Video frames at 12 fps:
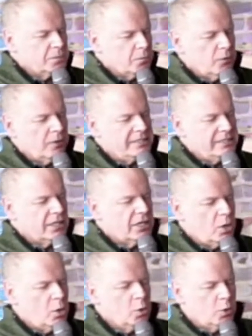present
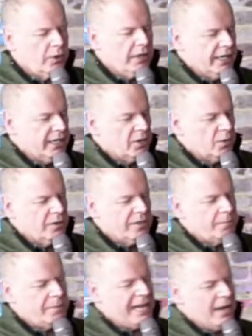co-creator with
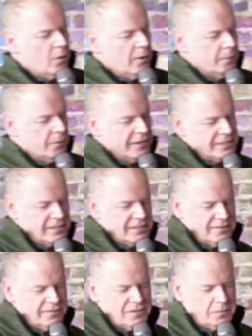the power and presence
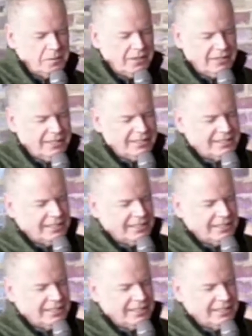of Spirit.